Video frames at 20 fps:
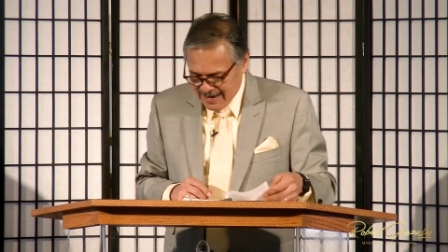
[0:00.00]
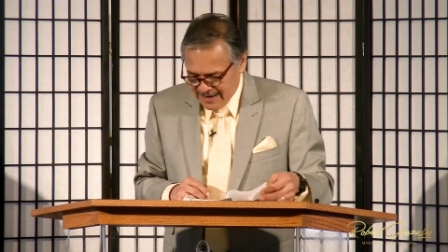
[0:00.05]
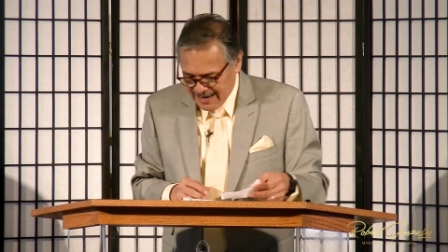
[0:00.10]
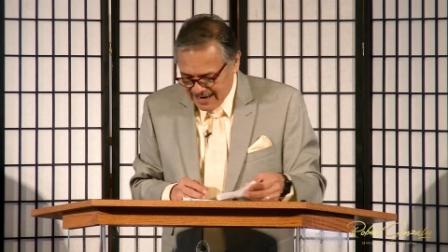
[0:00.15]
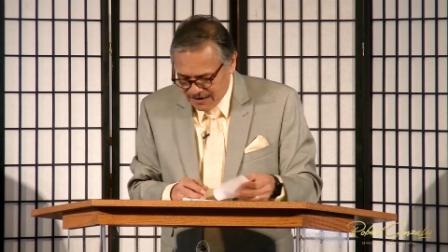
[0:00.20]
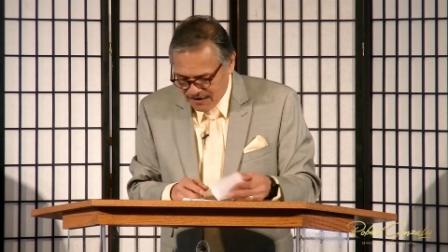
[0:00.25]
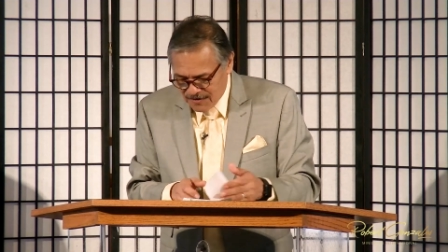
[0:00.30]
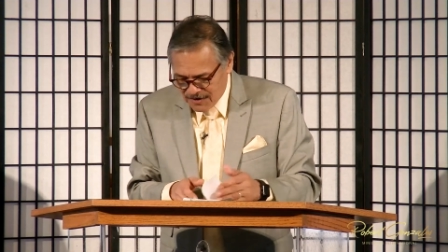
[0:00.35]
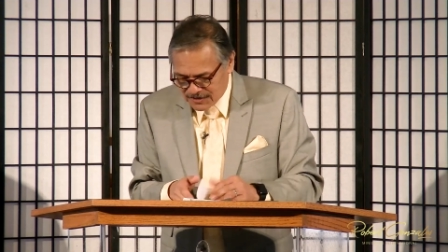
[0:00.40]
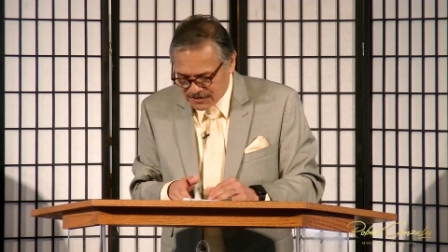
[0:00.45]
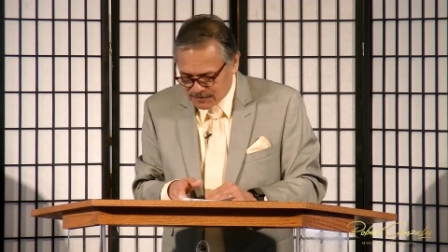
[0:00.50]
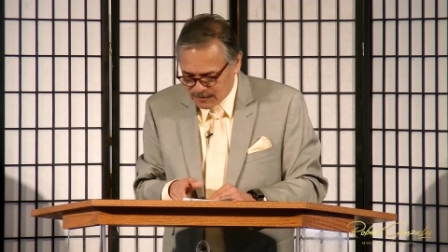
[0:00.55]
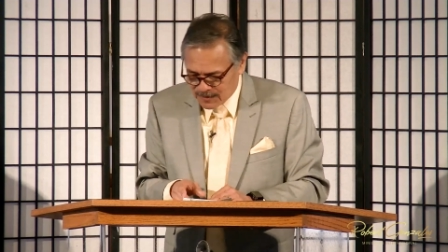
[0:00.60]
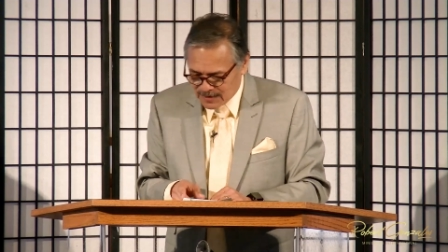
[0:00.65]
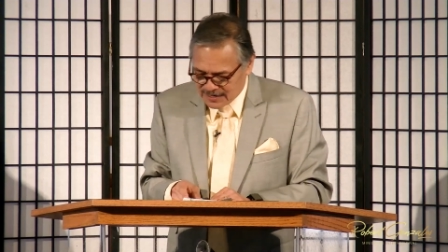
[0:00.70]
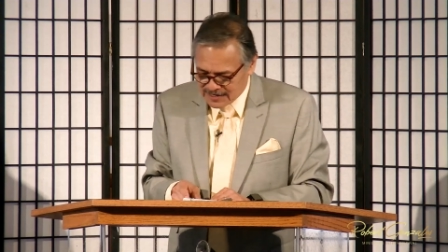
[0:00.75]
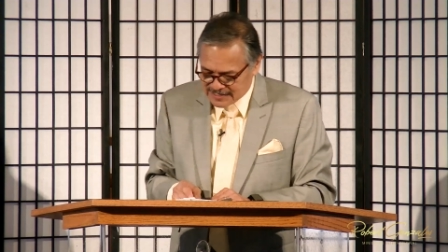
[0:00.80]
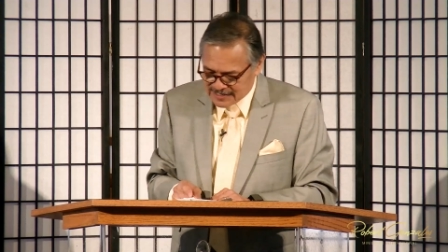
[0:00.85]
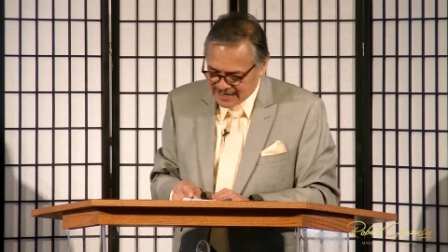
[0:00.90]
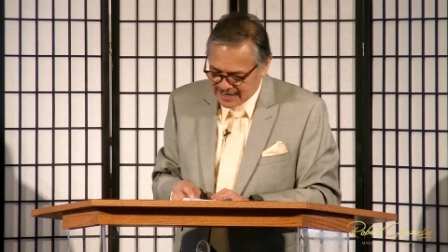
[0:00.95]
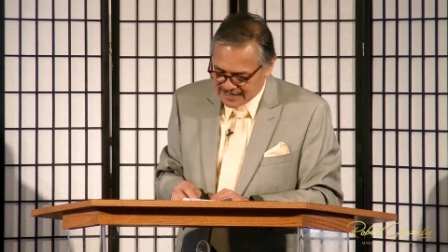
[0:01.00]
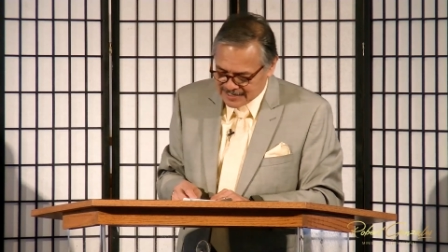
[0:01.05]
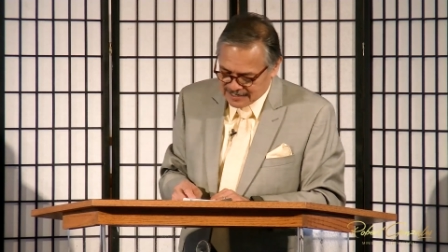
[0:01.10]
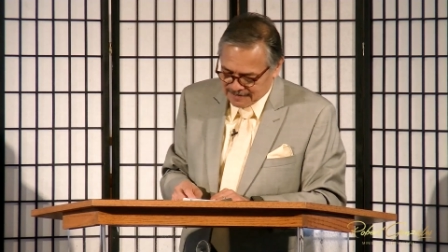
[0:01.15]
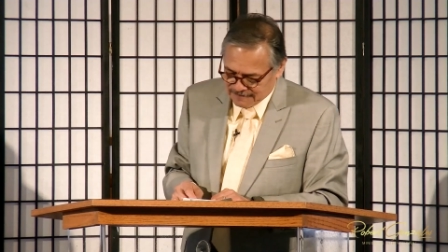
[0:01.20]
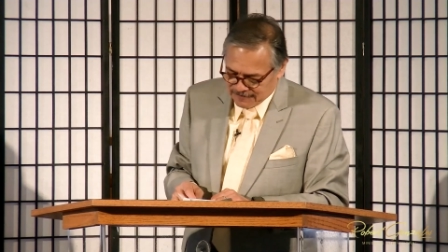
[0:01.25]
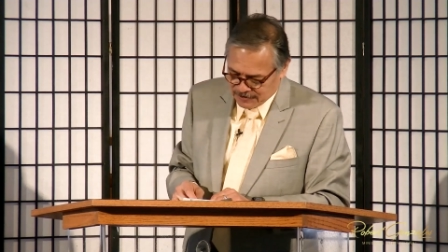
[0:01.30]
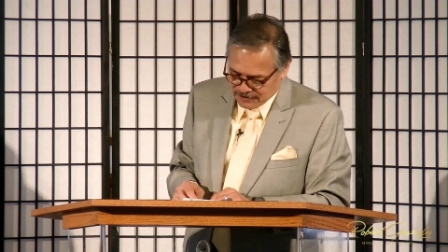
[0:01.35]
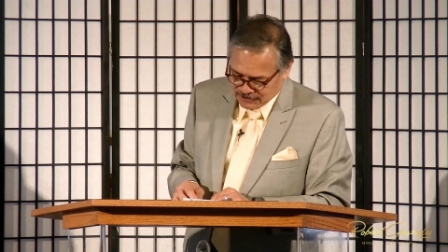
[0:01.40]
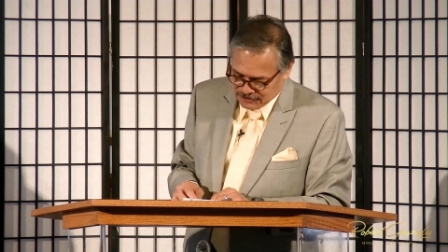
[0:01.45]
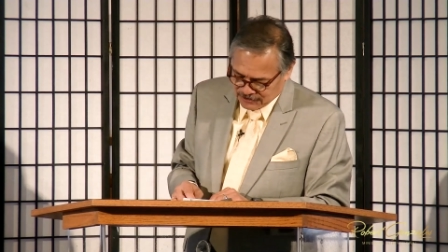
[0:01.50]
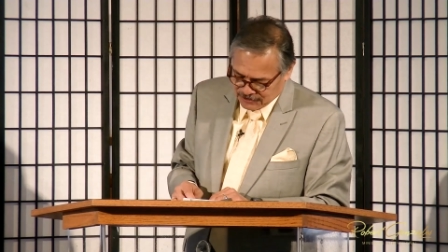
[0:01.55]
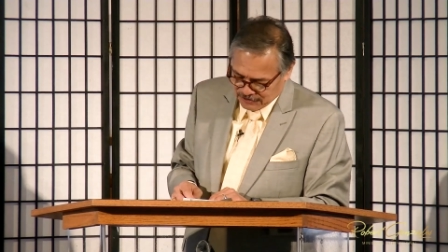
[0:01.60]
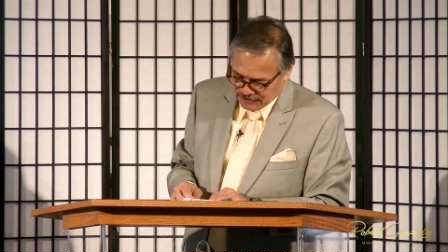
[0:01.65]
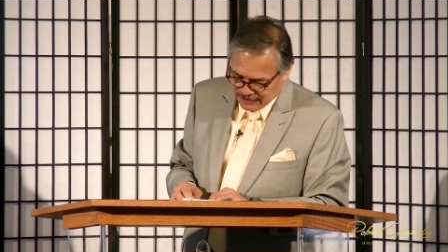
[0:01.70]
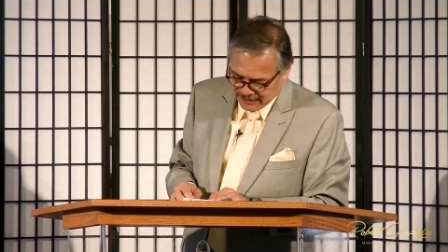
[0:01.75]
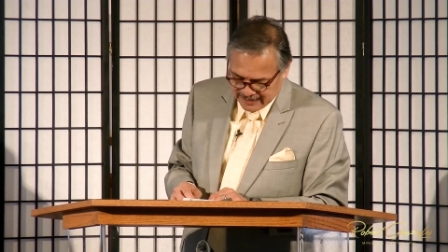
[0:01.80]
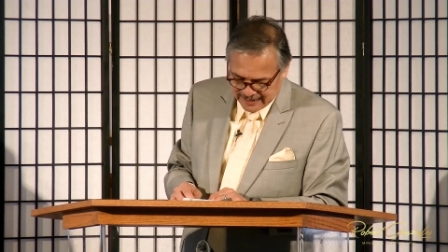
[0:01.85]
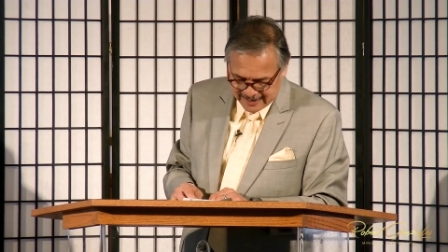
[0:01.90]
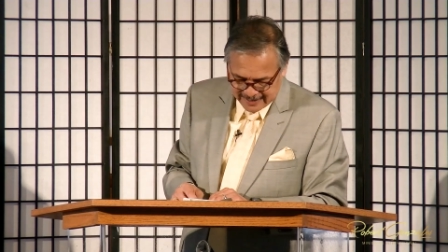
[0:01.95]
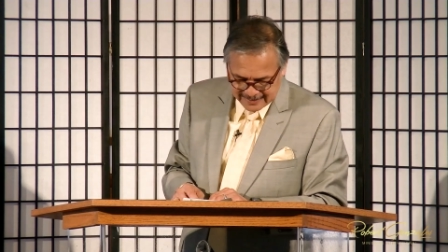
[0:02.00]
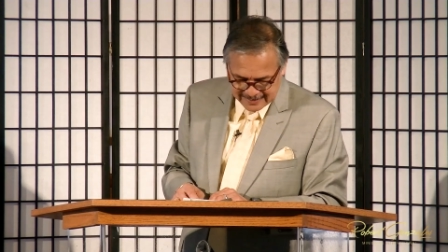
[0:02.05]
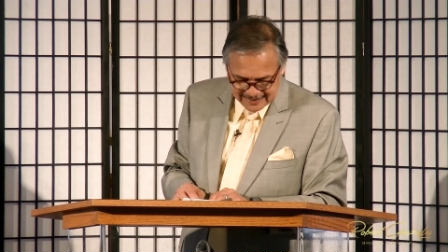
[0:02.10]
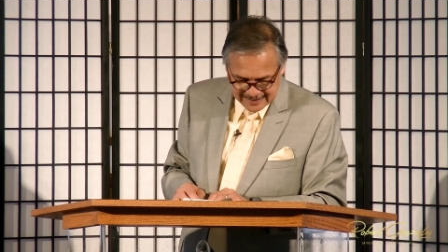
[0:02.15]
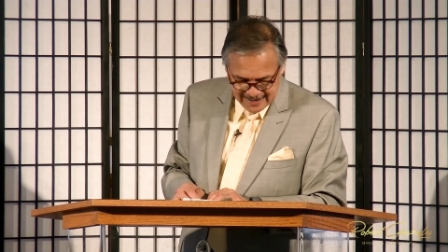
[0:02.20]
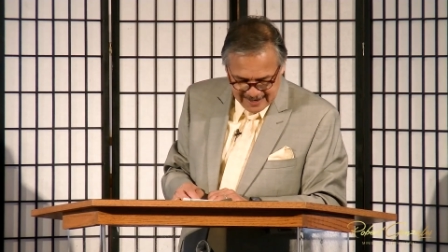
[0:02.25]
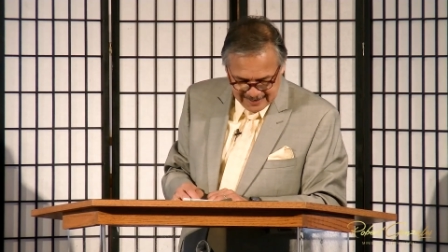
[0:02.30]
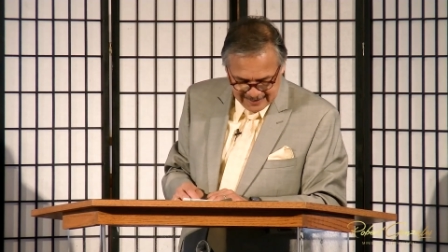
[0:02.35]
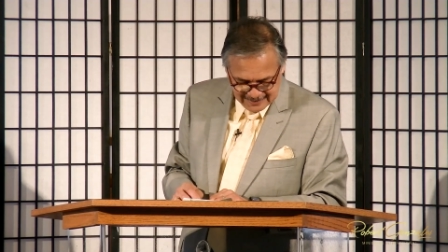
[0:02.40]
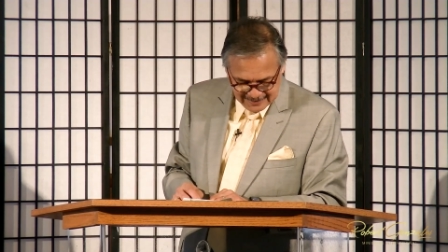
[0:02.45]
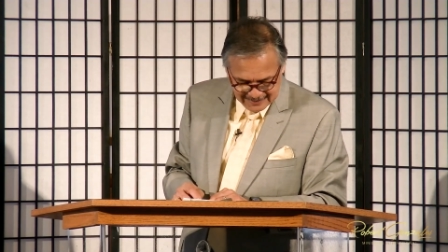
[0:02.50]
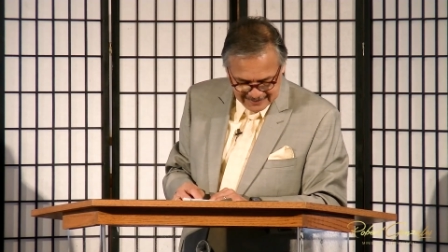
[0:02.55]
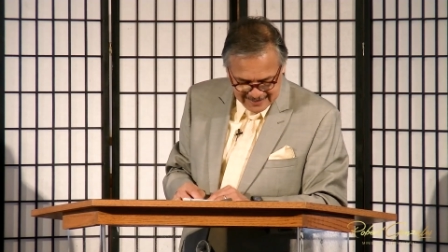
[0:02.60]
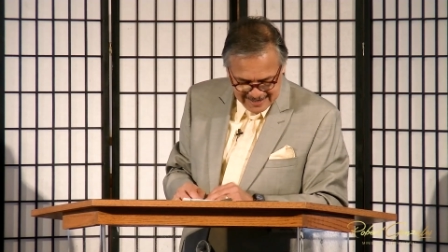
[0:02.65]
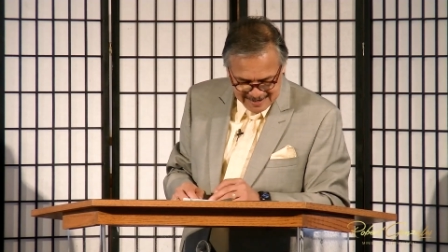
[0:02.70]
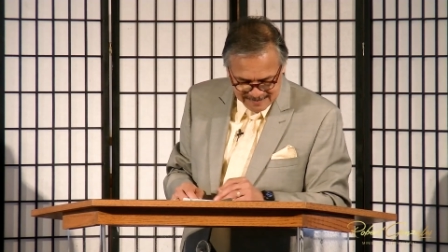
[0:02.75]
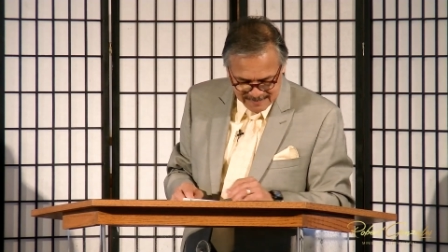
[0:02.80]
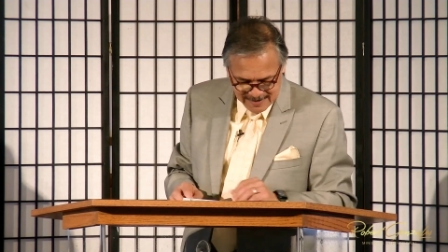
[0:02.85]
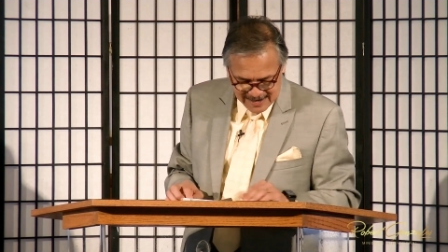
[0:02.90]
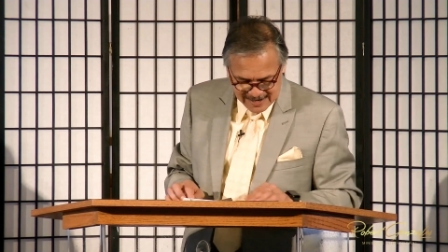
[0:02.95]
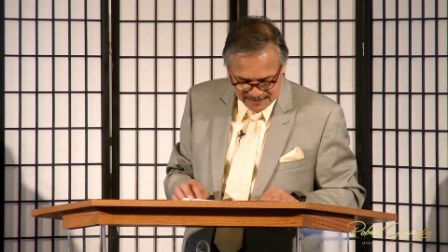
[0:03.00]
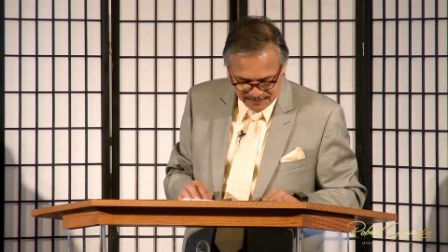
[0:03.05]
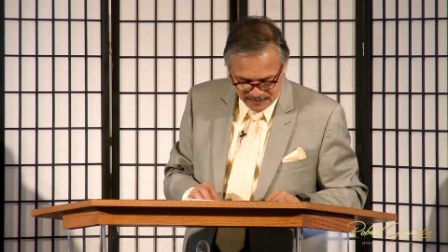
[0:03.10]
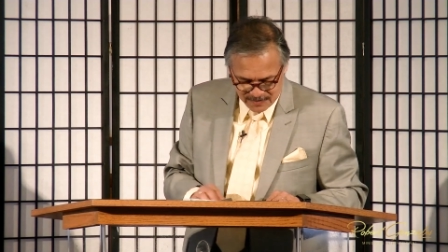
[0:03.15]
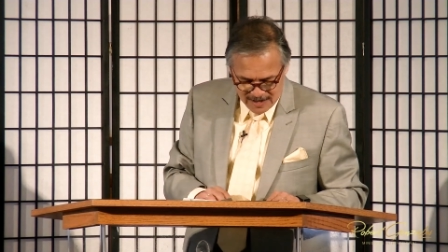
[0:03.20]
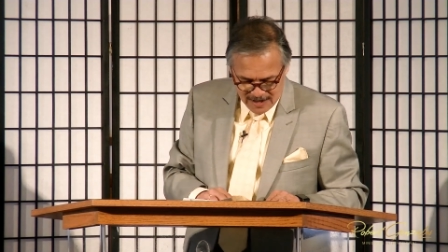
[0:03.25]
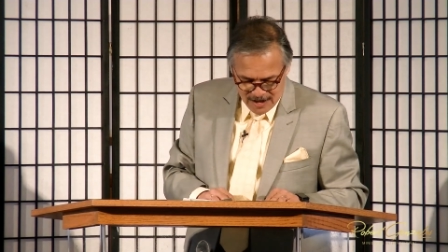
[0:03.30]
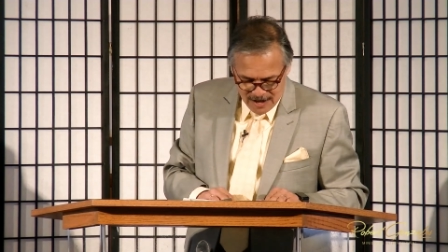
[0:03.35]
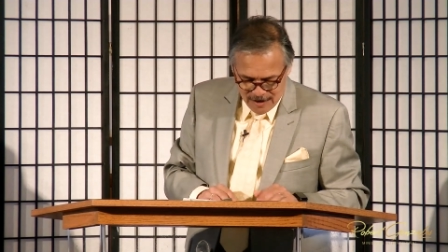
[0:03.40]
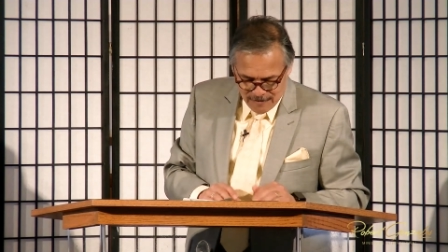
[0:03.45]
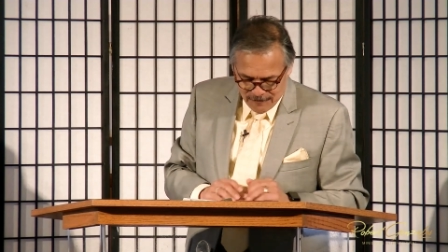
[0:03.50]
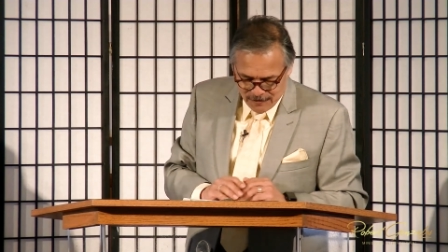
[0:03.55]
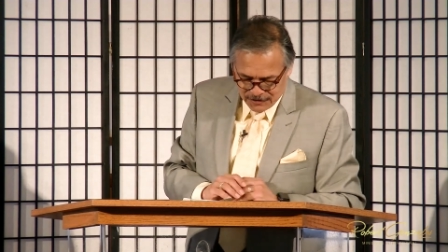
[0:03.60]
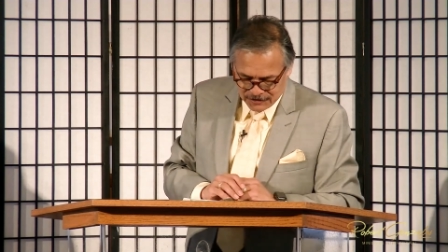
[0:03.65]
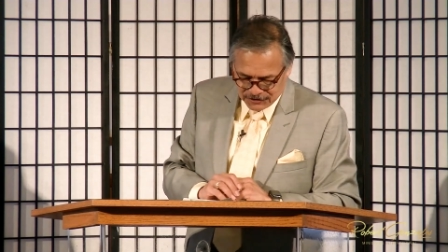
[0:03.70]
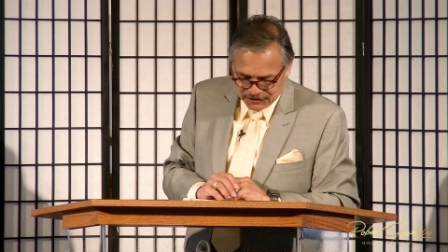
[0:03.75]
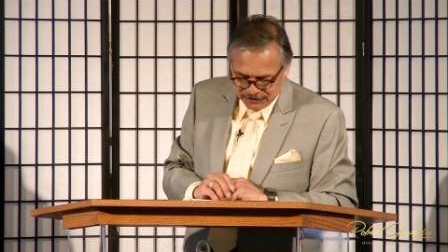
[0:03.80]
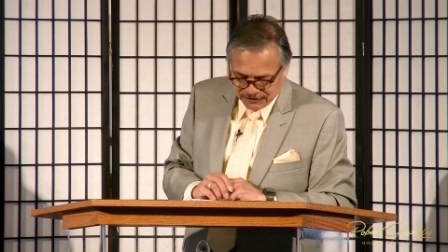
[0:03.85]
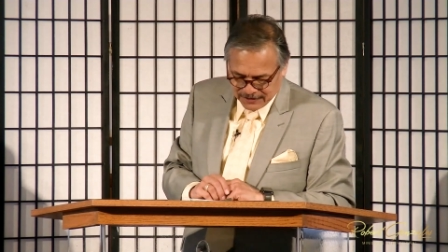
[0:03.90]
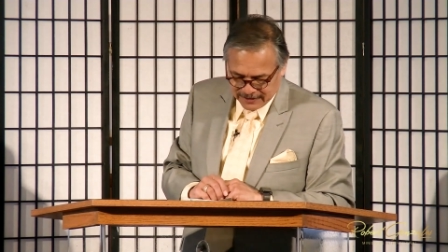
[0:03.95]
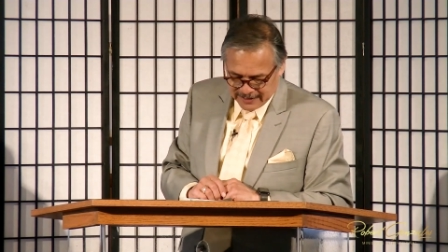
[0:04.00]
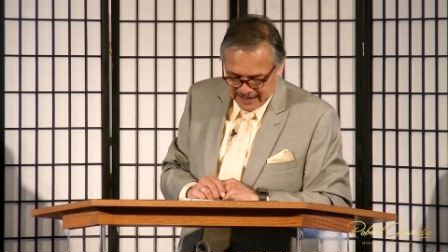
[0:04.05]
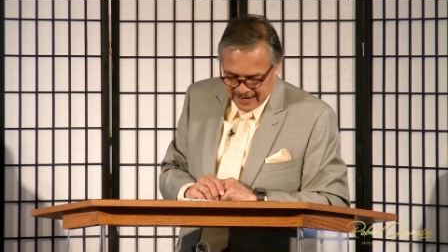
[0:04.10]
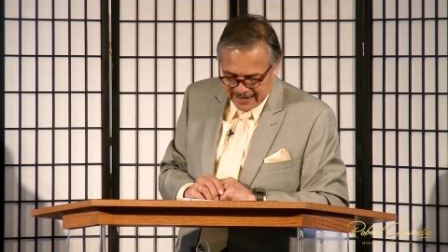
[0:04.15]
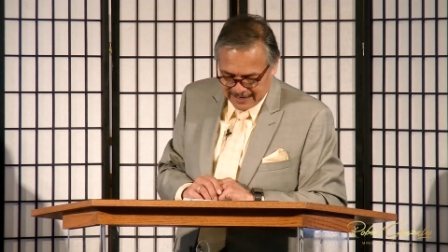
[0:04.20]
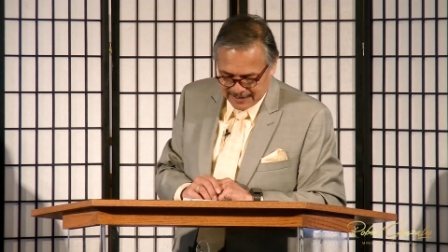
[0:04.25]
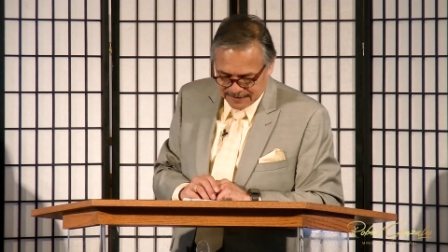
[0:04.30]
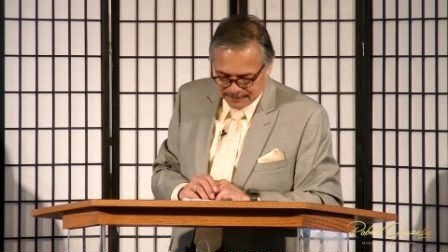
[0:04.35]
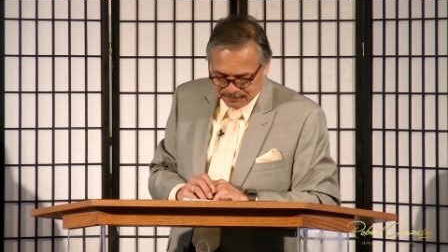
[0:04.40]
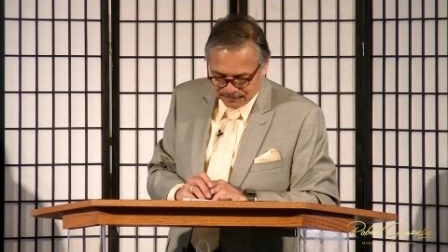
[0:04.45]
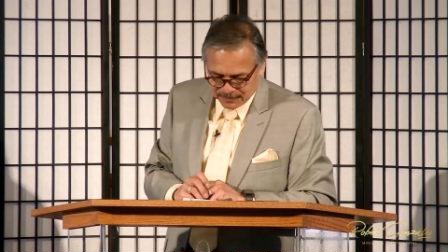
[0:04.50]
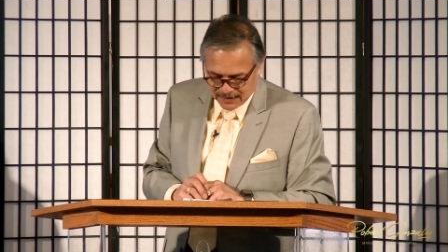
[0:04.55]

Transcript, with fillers: Now, notice what it says in verse 38. Hallelujah. Amen. Verse 38.